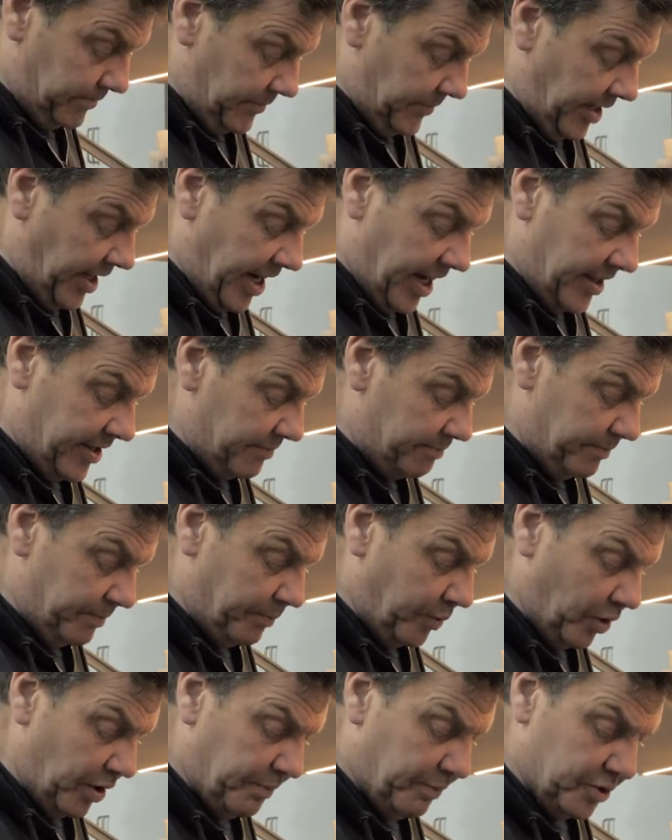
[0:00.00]
Yeah, the
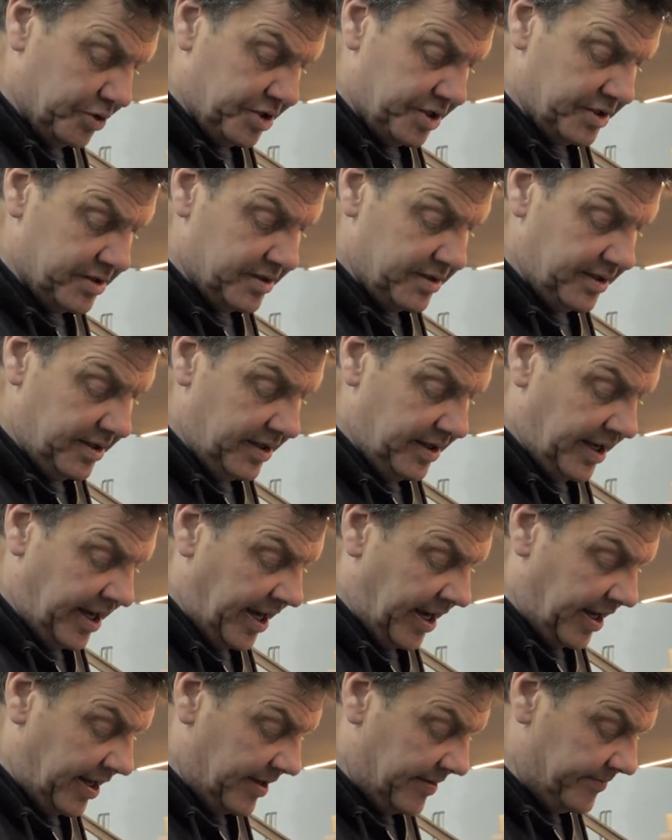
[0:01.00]
poly bushes.
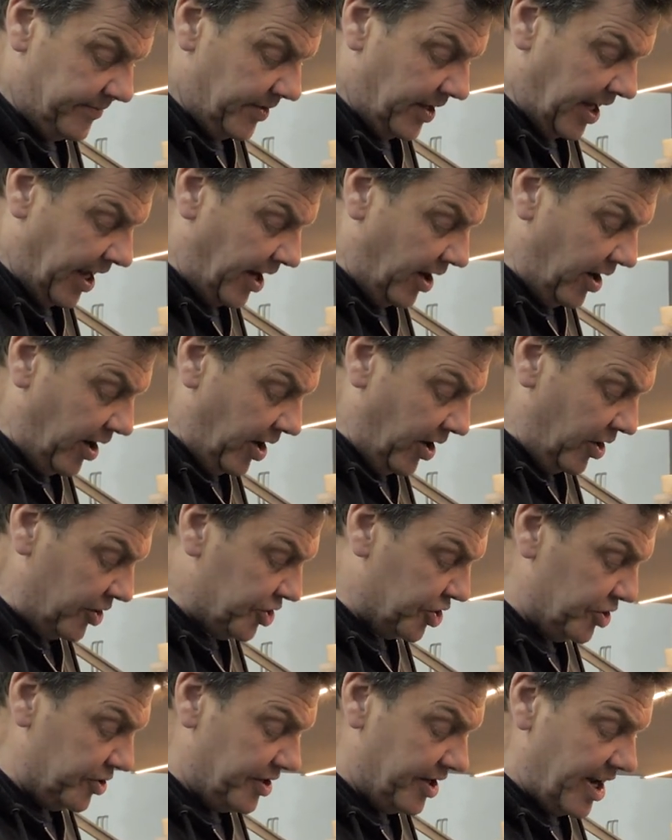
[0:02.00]
Yeah. I
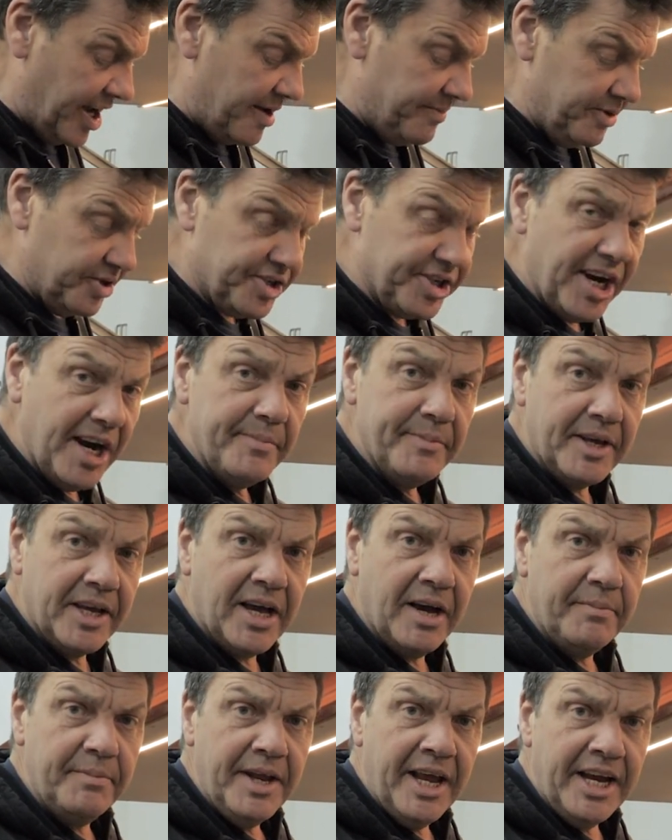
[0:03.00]
should name and shame the
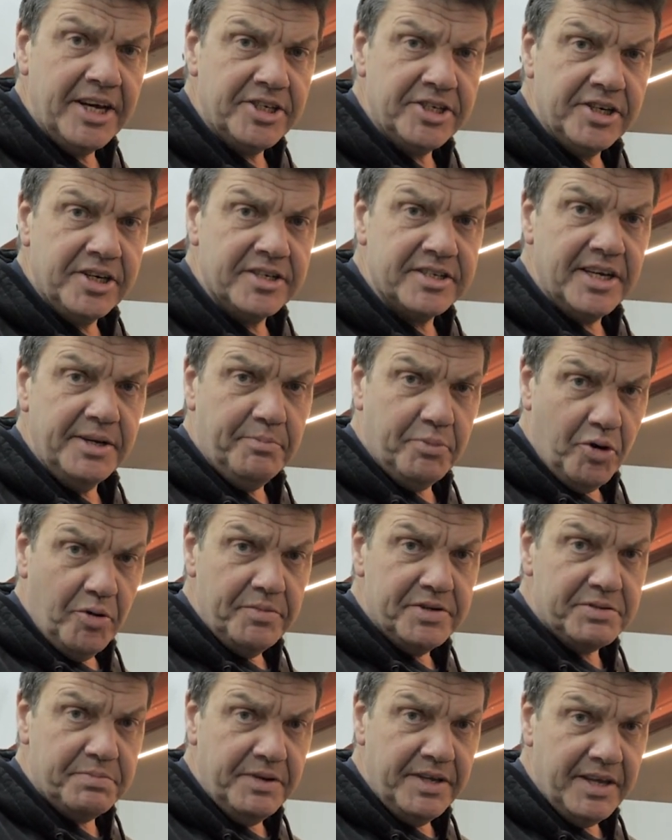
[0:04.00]
company actually because they
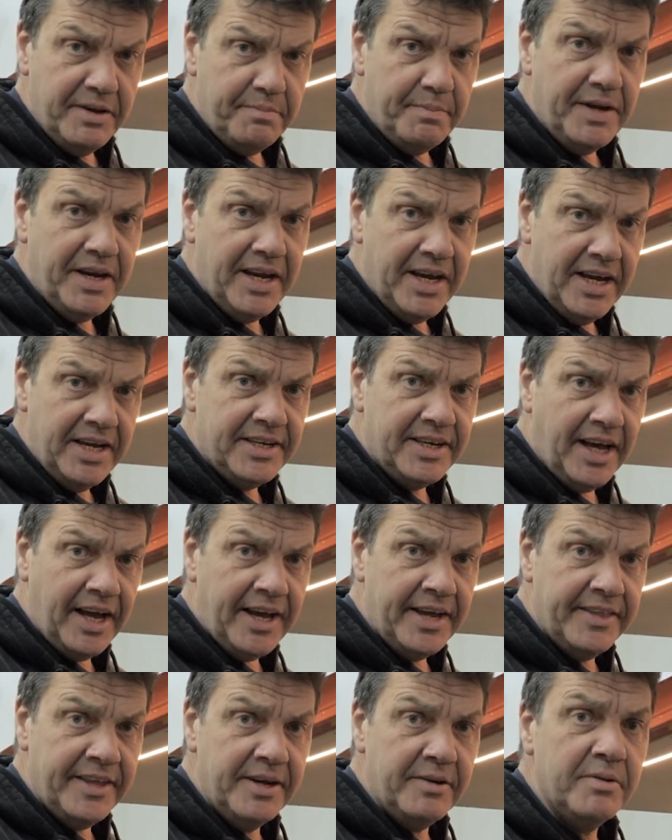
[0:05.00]
promised me they'd be here
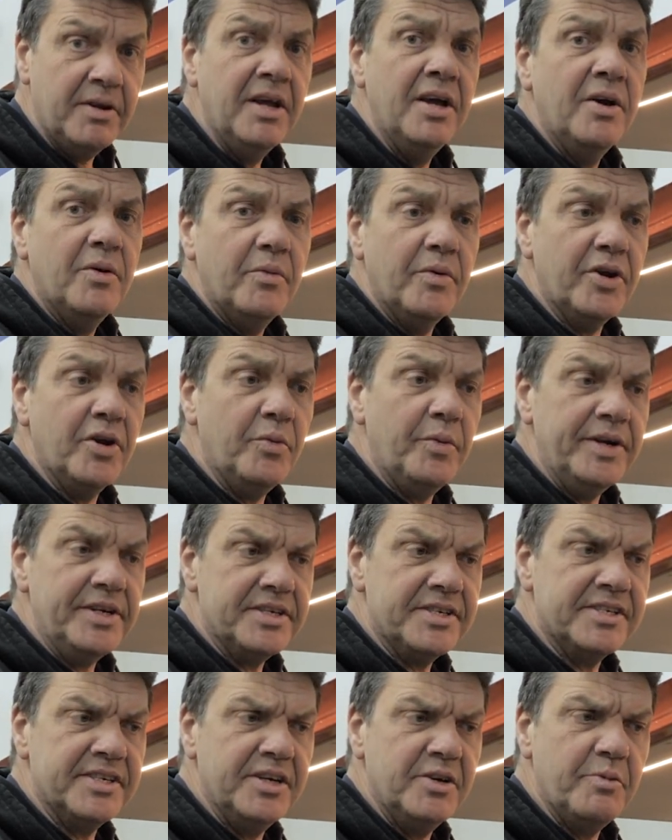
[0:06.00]
today, and then when I went
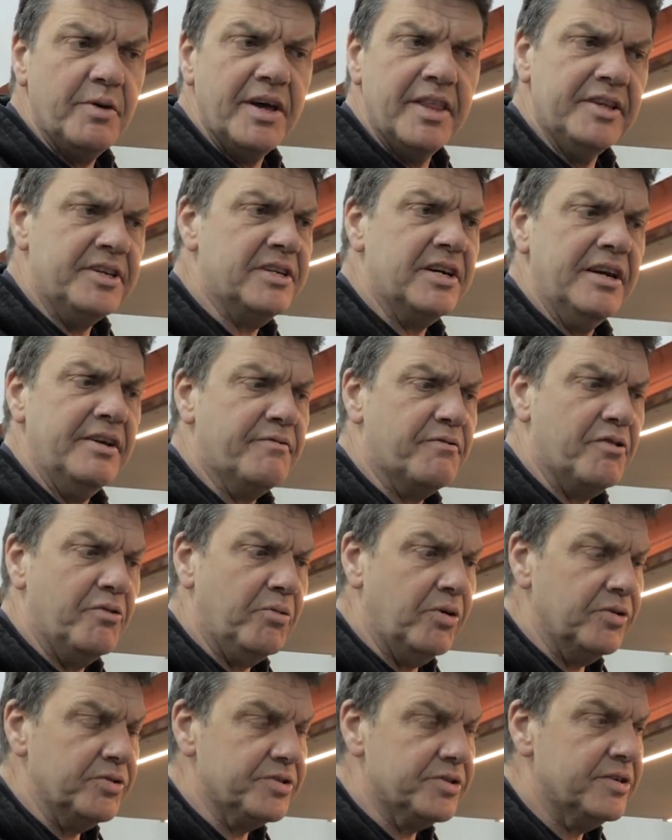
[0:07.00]
to see where the delivery
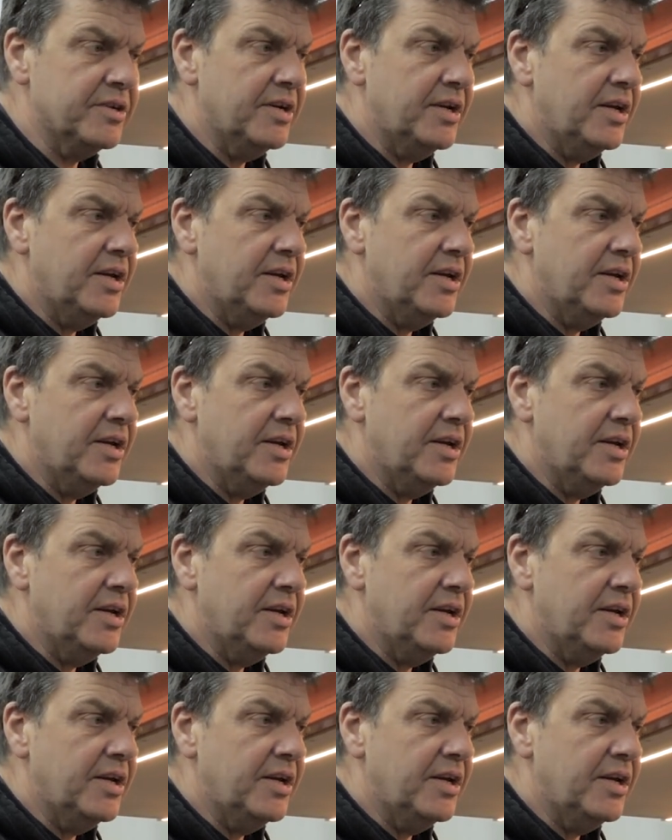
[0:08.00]
was,